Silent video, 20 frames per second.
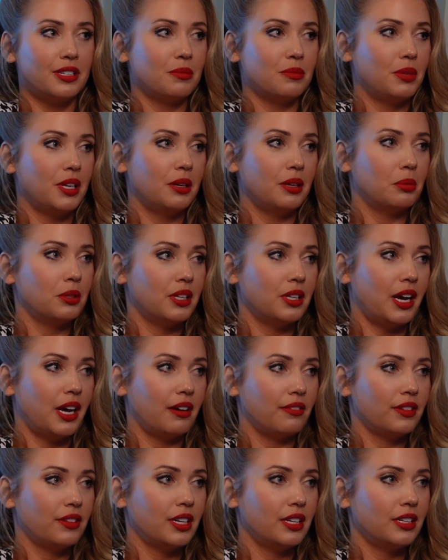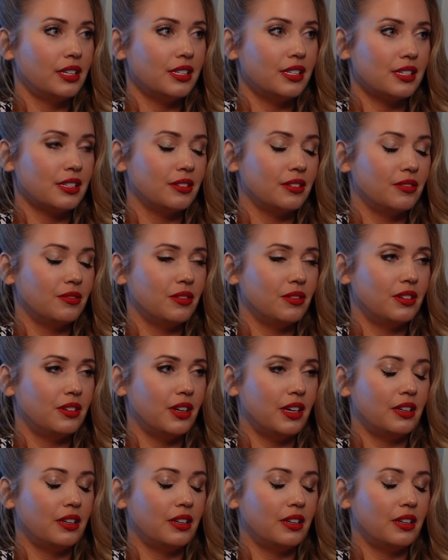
to be able to have kids, and